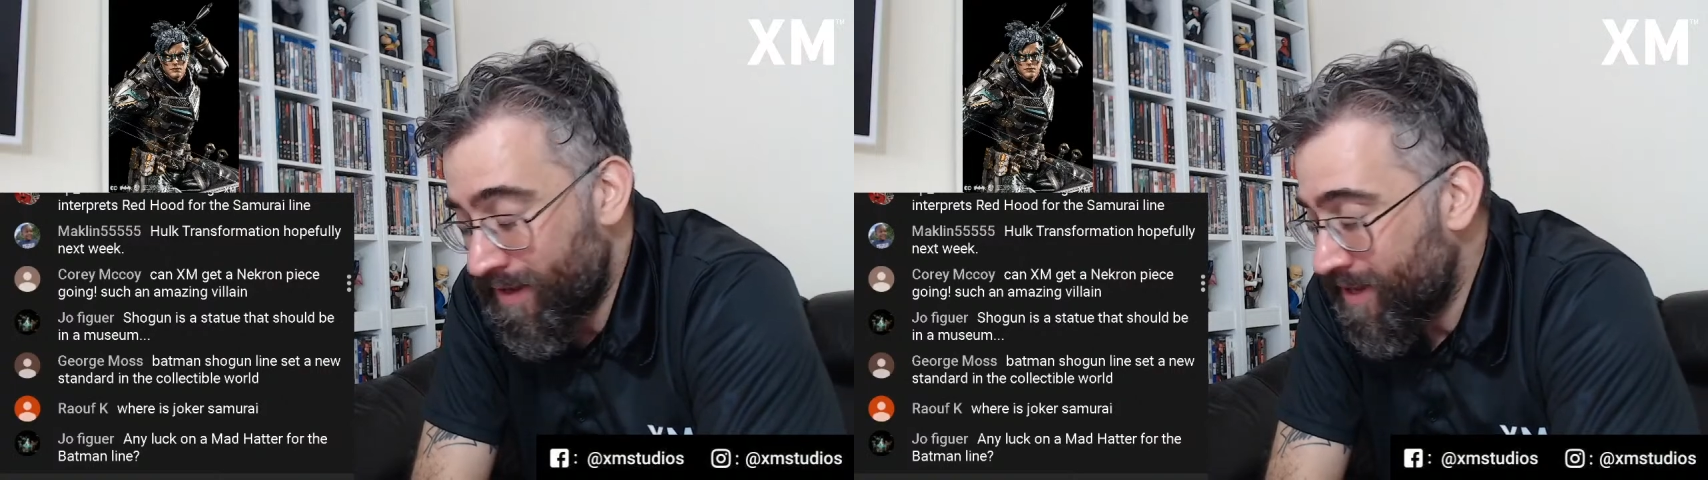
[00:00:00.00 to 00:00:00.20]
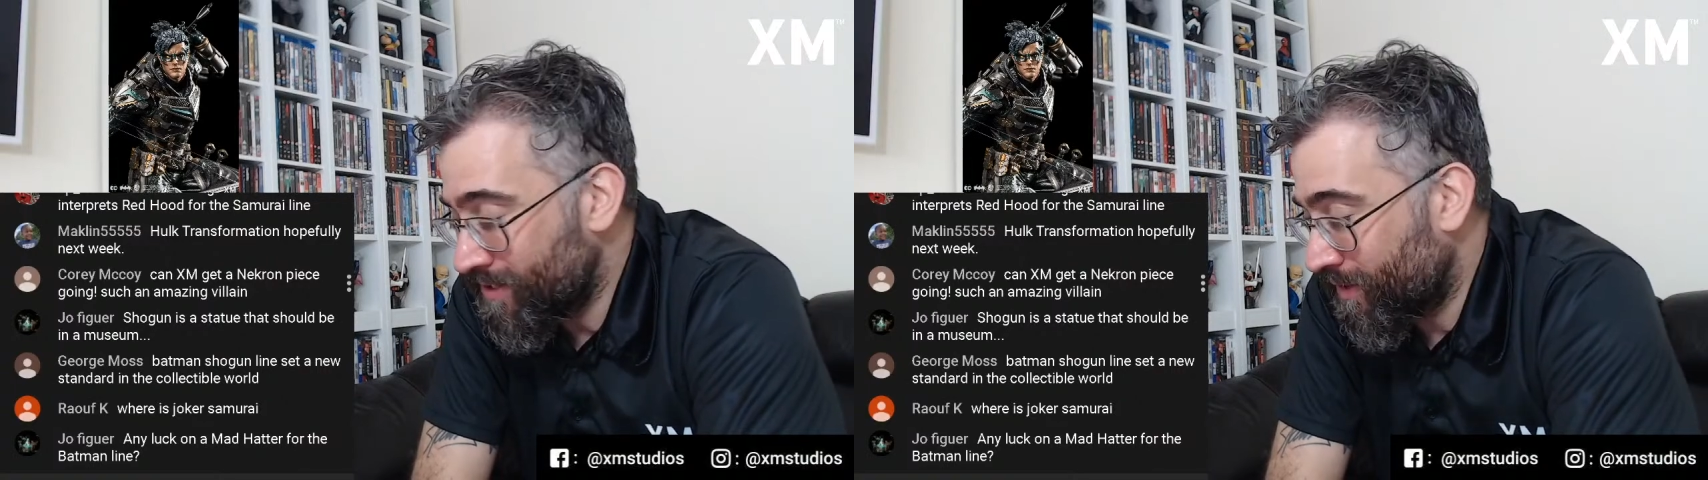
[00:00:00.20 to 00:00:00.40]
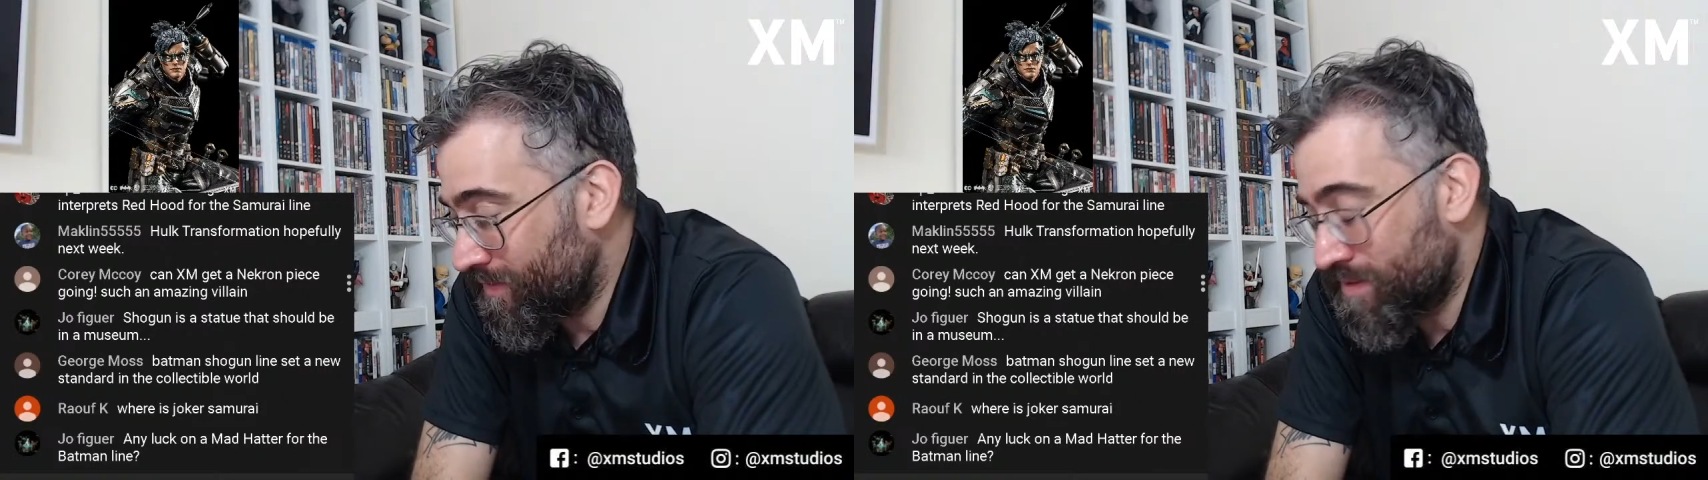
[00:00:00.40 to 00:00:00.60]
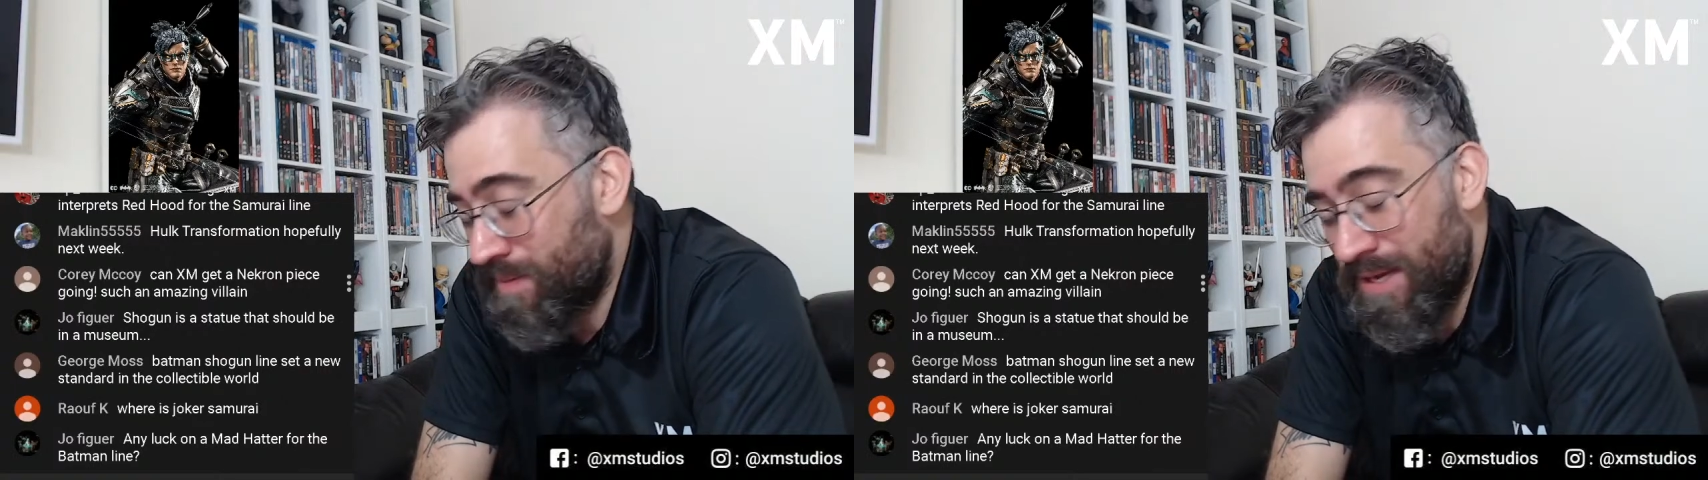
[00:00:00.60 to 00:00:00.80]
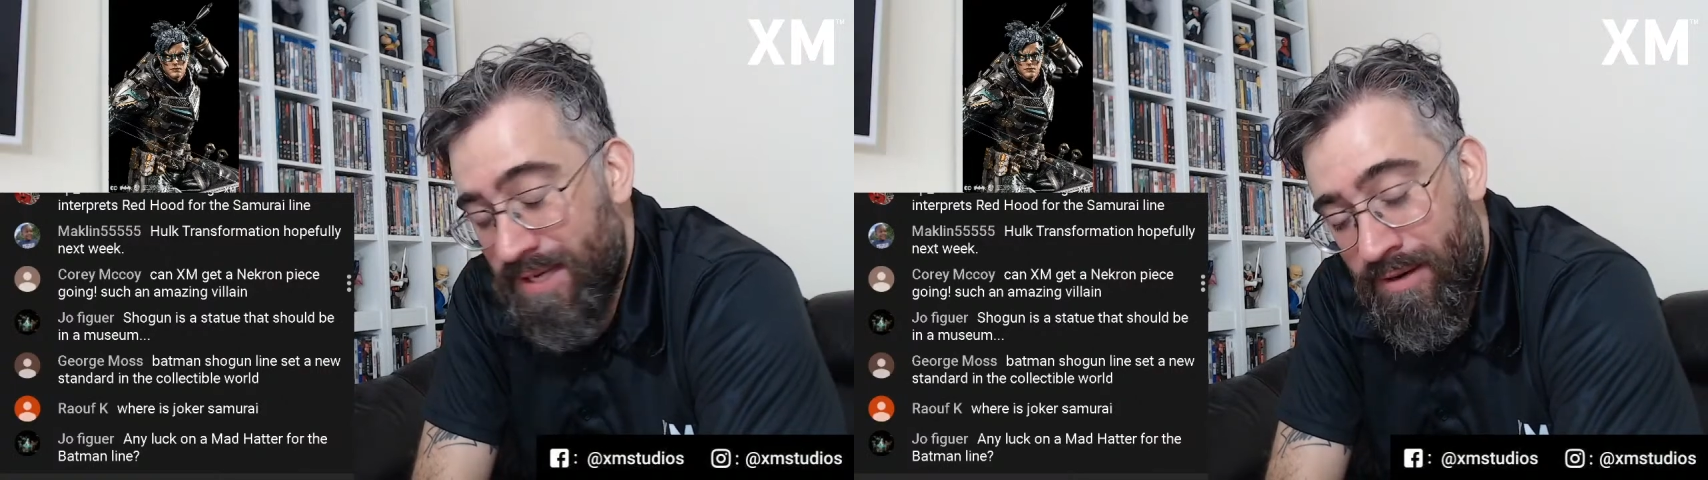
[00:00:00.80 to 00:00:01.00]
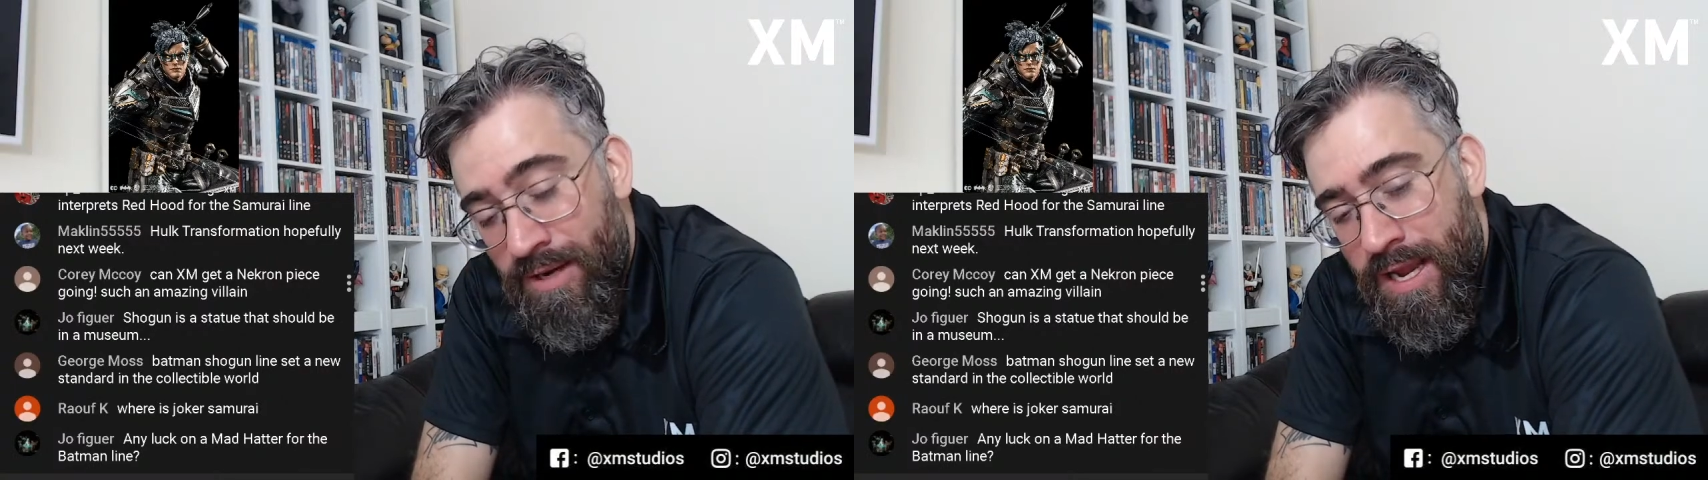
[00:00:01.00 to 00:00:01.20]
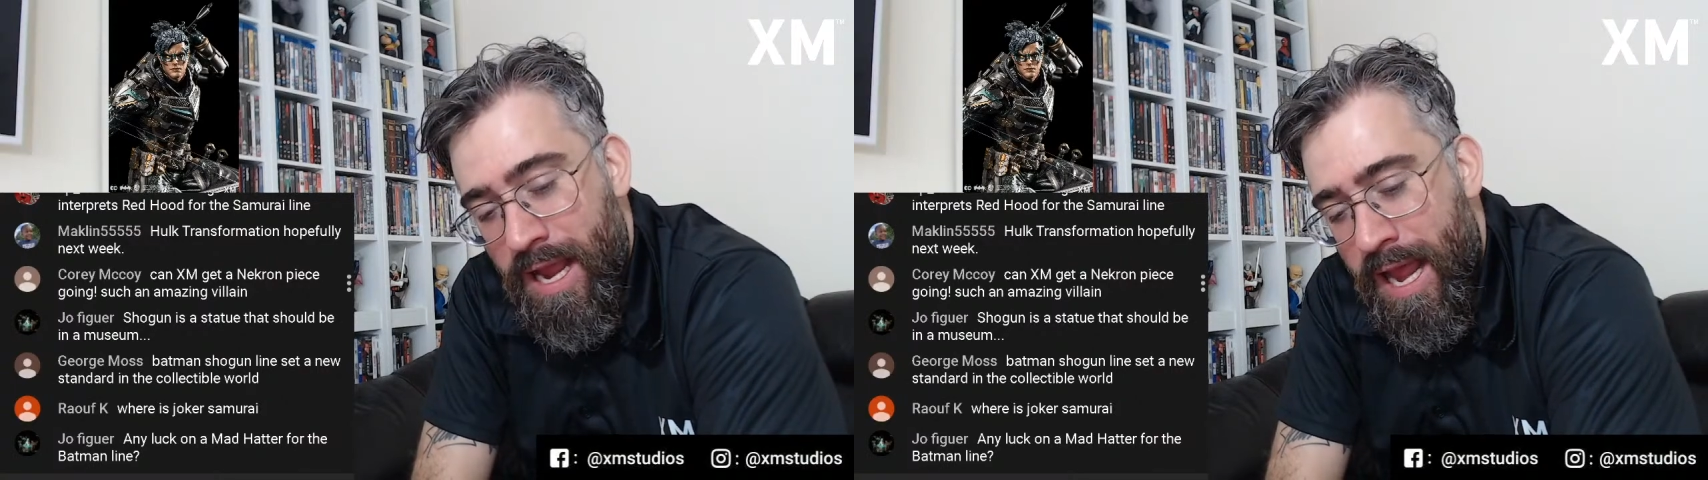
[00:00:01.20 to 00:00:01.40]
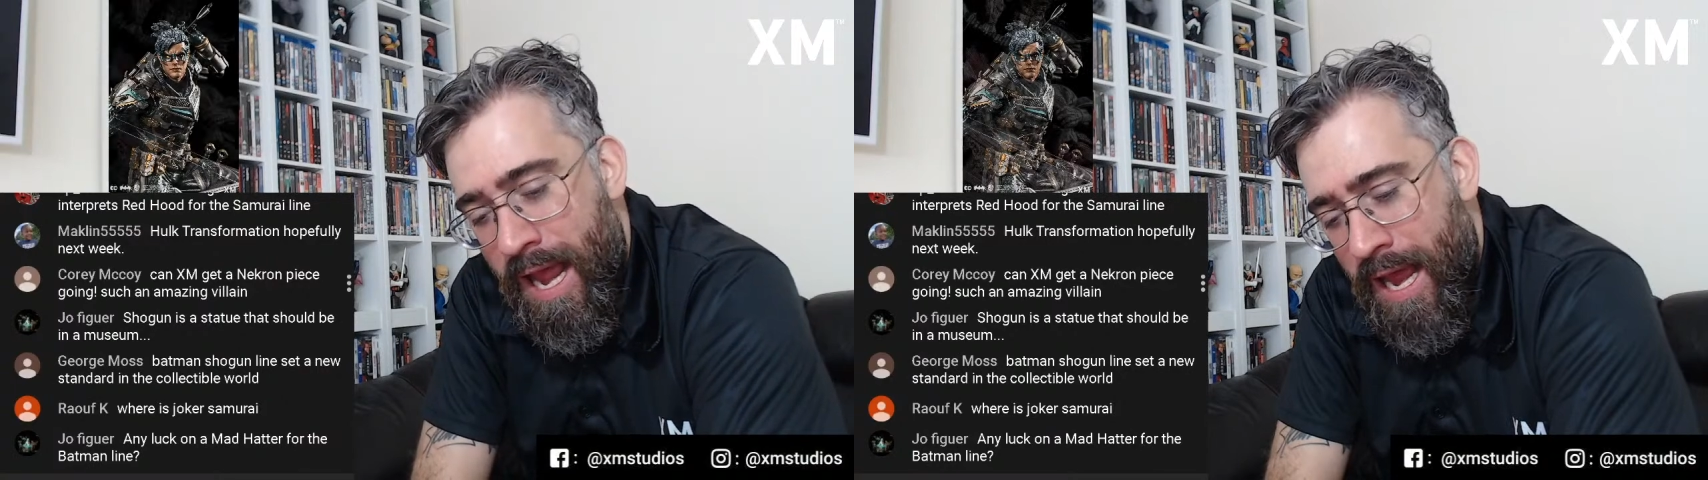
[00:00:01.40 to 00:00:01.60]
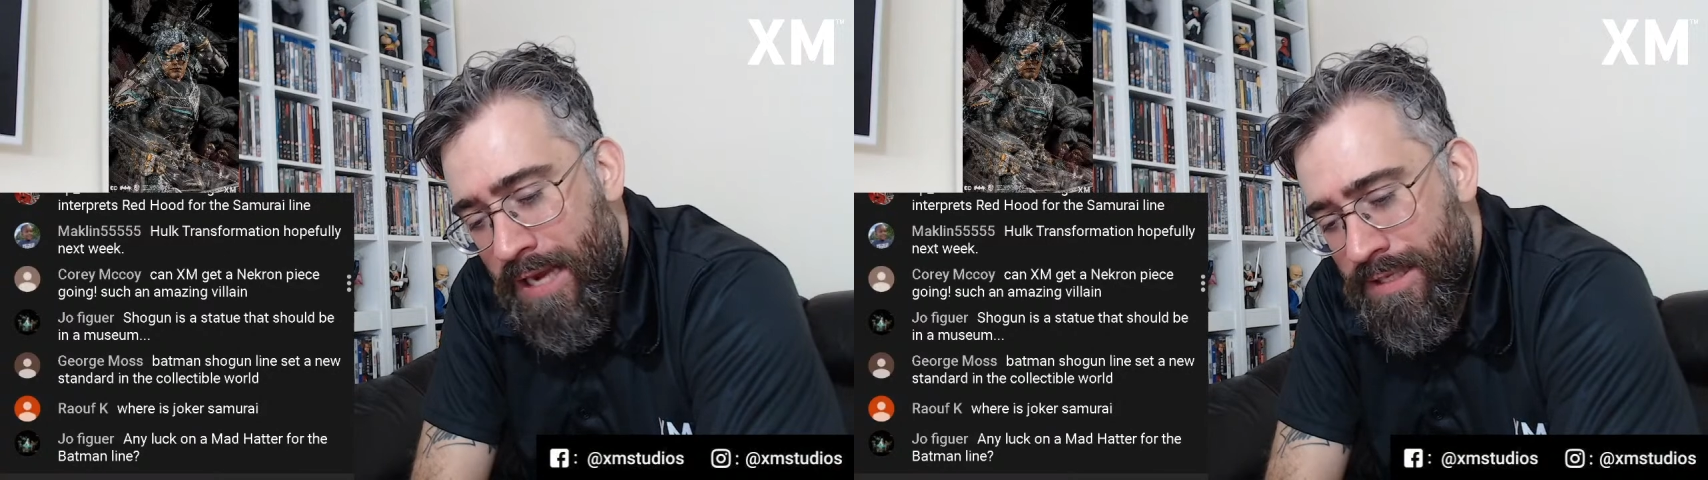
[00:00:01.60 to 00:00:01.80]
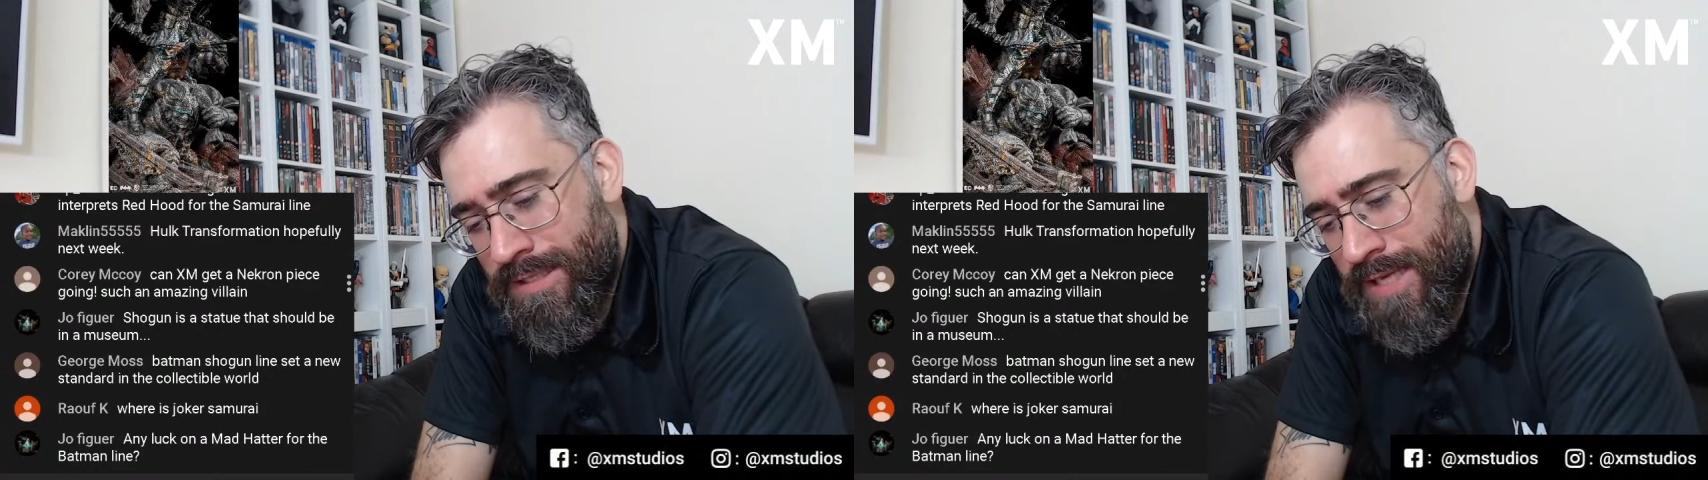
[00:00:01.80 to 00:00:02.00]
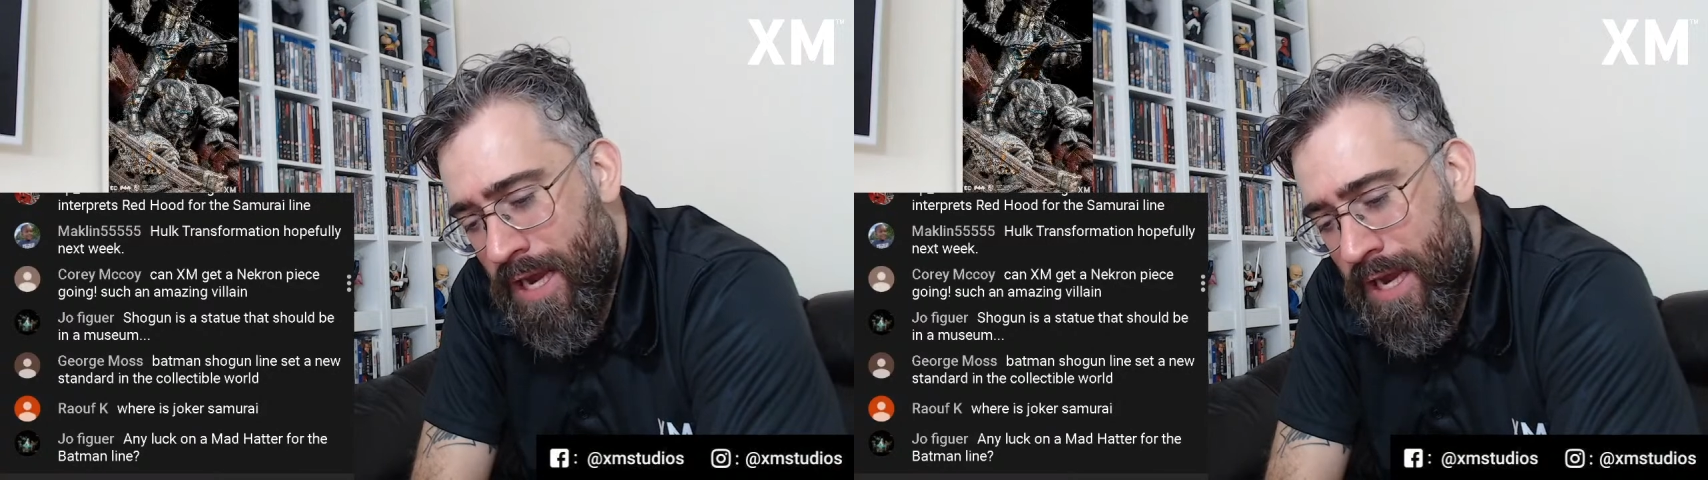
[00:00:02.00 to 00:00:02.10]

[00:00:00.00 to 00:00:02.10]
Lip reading: can't even speak now. And